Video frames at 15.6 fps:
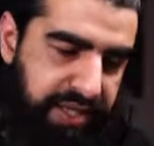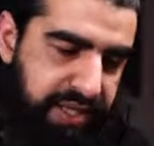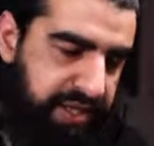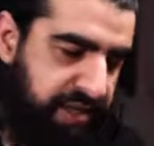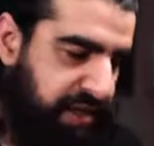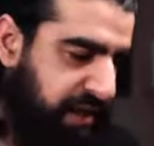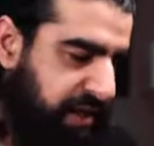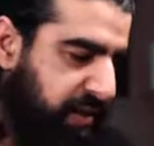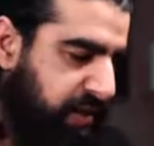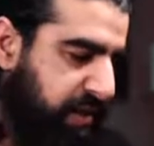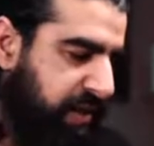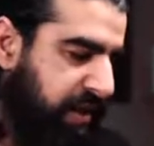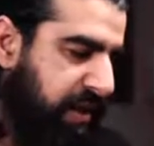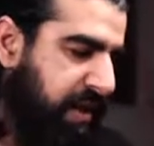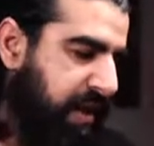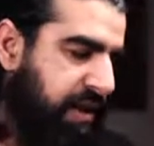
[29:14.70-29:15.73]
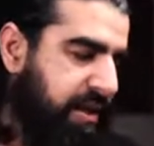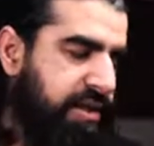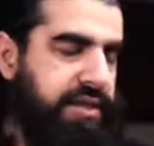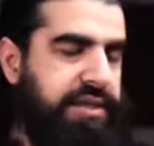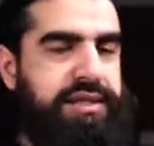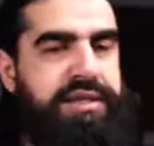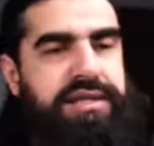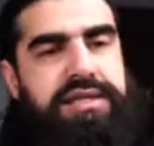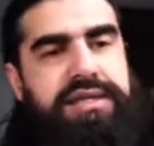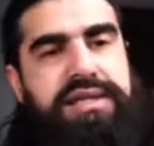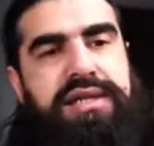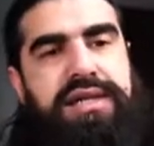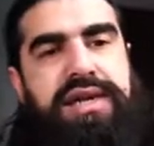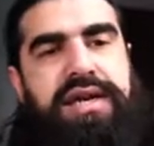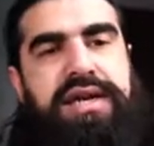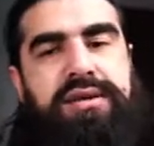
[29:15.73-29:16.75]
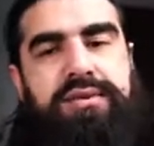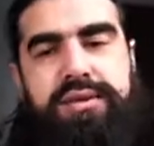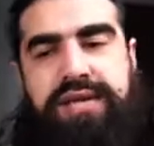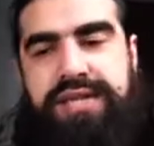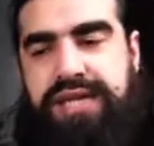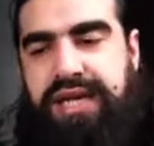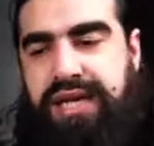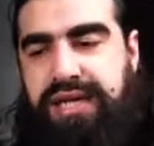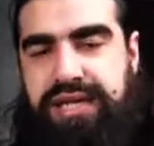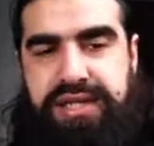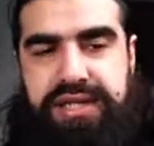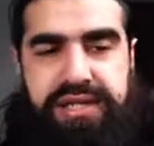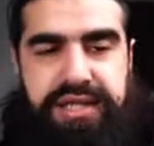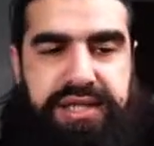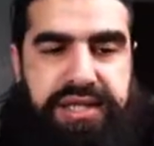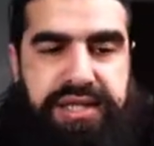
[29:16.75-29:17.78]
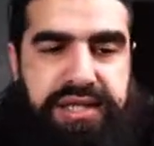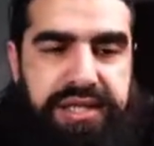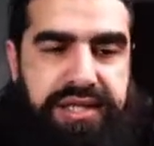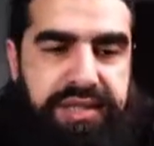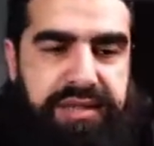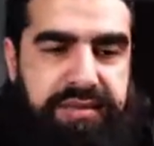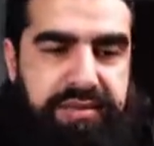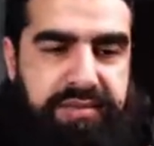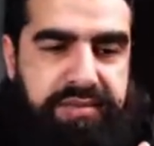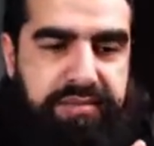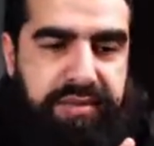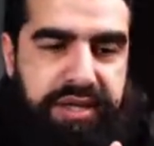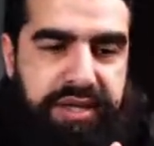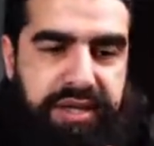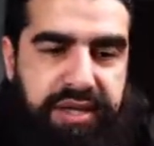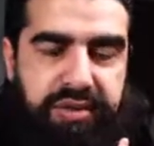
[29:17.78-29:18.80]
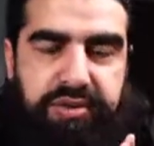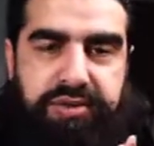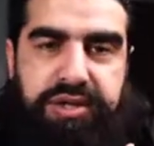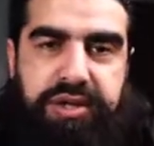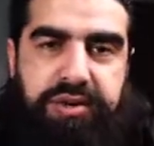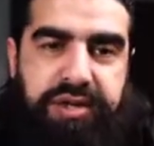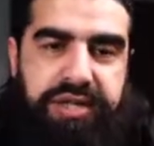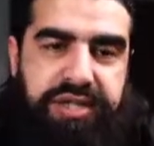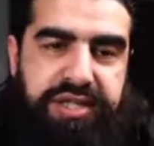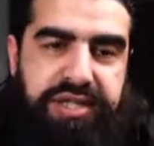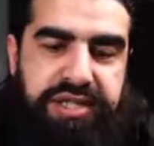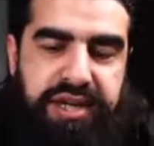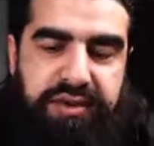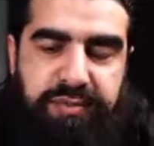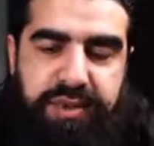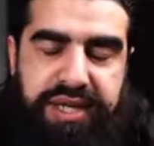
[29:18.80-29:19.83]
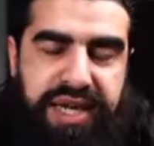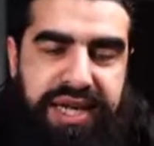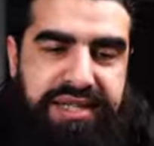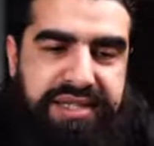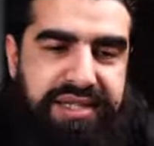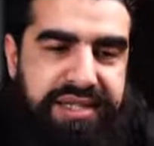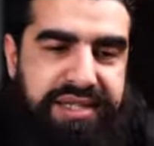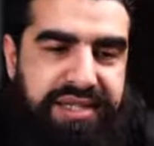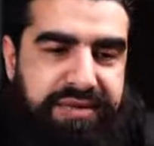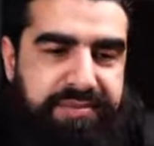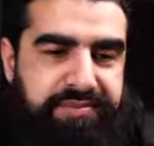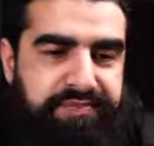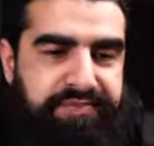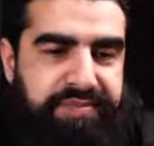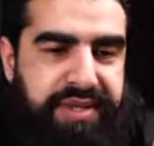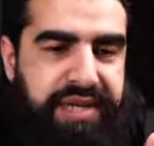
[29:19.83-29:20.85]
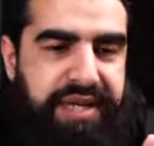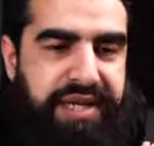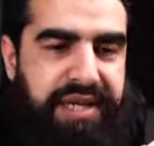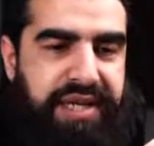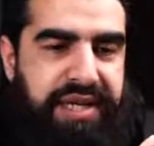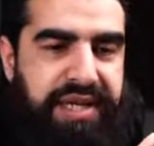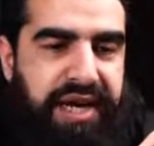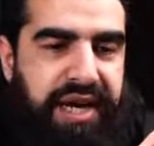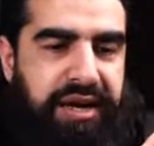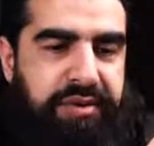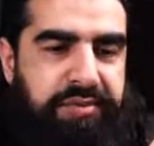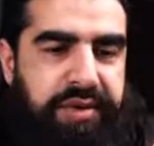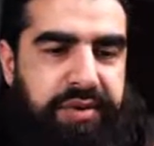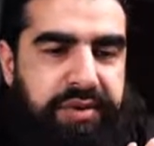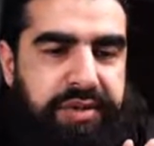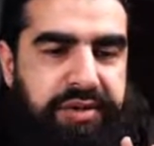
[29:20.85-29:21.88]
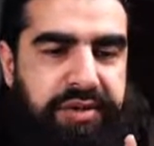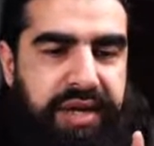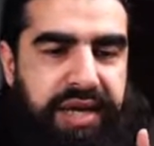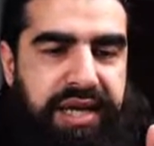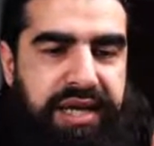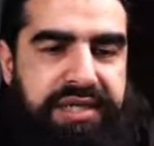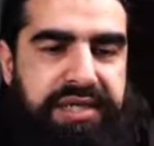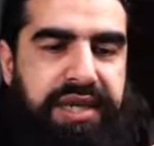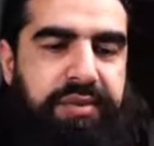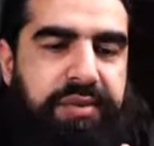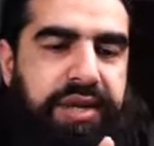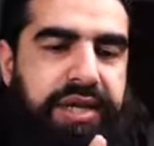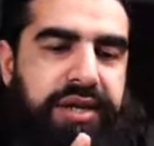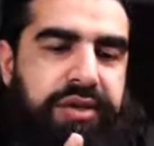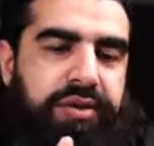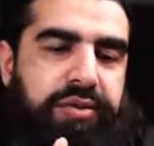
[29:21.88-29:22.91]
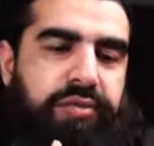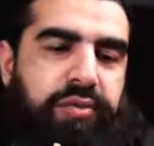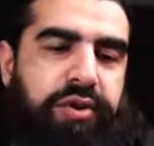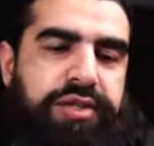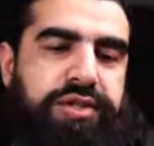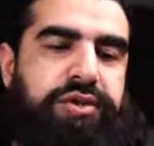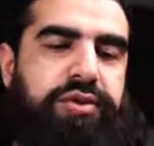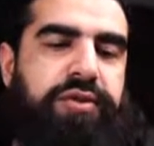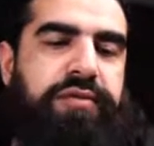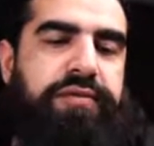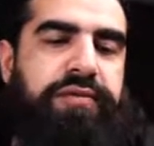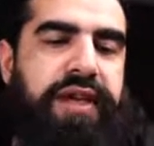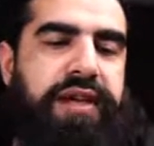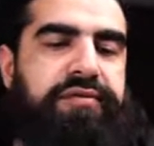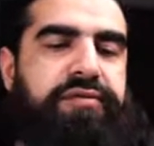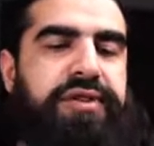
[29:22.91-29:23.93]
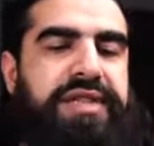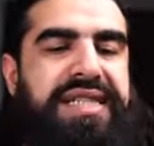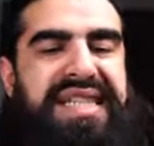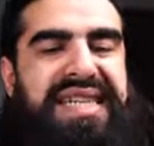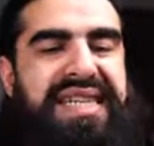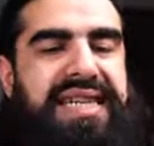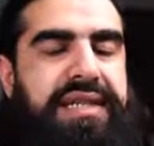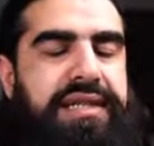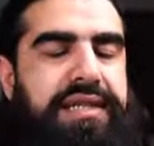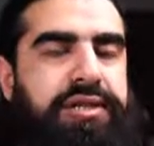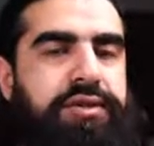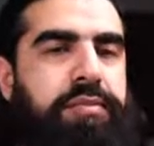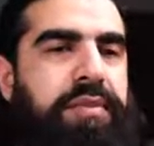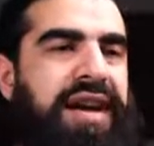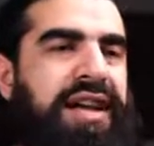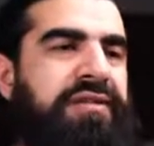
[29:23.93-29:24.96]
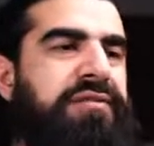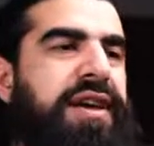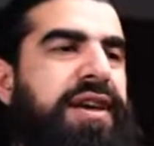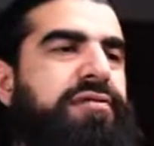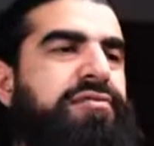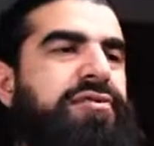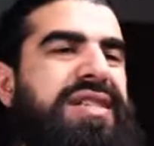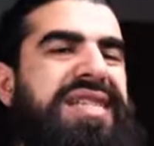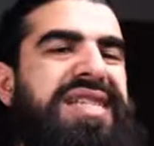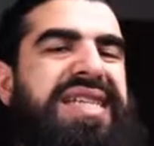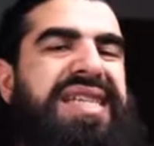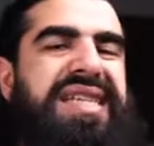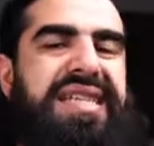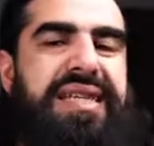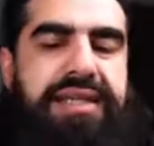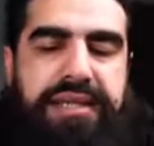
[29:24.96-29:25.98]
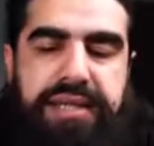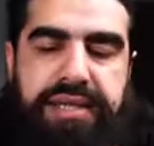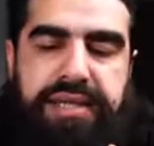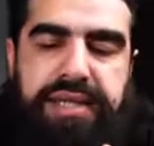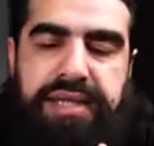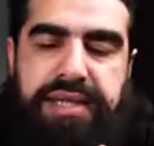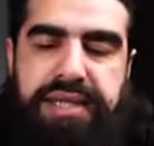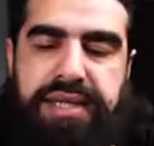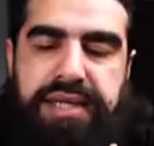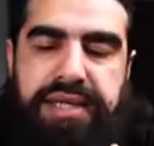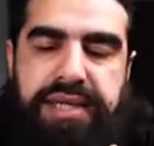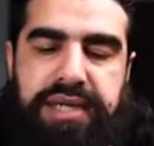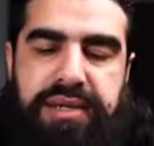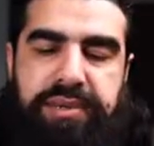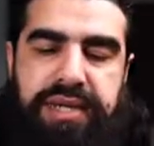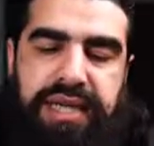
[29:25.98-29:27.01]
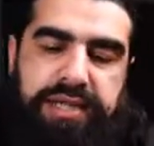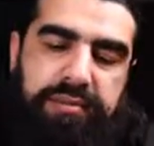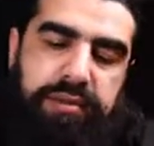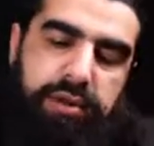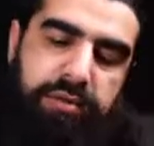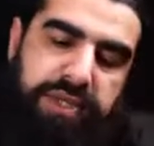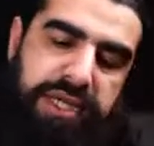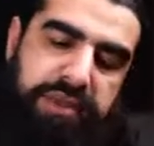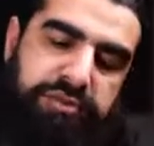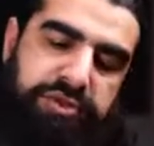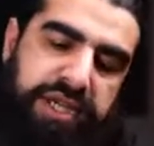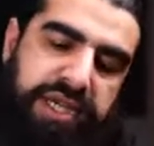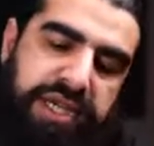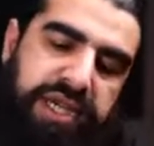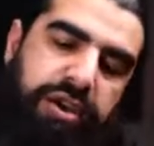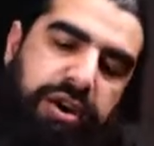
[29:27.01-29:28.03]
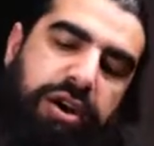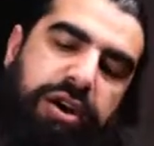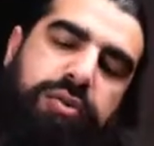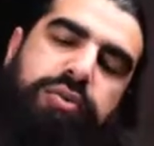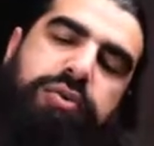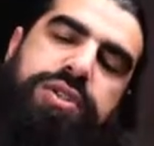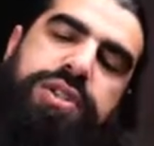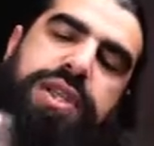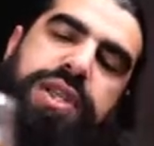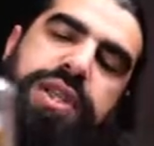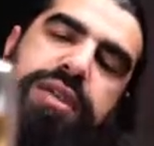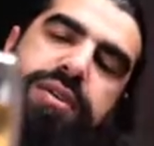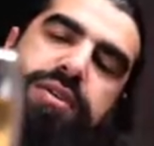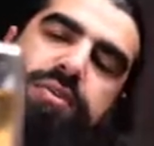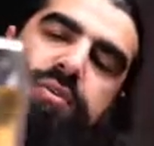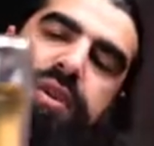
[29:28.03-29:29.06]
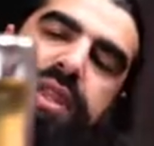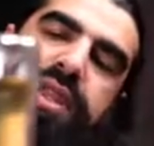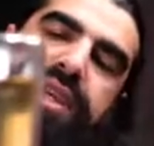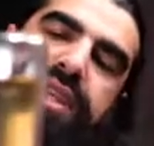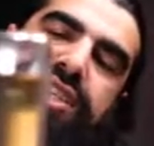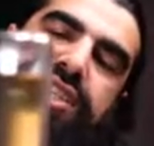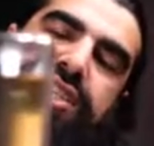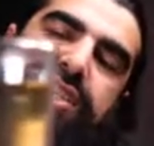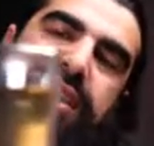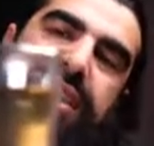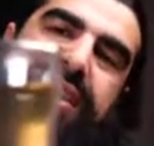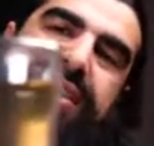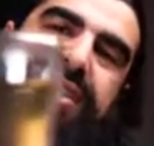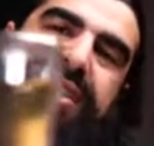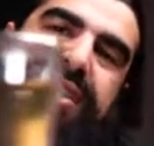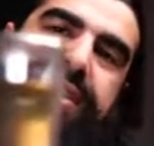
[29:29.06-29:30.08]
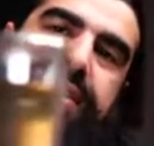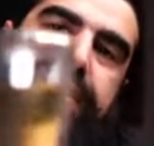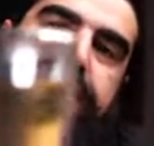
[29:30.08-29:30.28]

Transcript: Jazakumullah khair. Ahlan wa sahlan. MashaAllah, all the questions have been answered. Arabic with Suhail. Assalamu alaikum. What's your favorite tea? So my favorite tea, I mean, at the moment, I'm drinking hot water with shalajit in